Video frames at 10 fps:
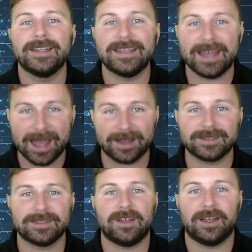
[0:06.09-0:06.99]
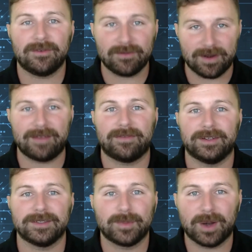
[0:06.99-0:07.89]
the Excelon
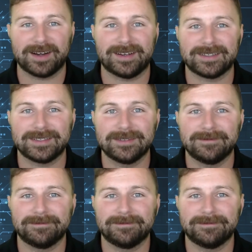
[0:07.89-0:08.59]
reference products.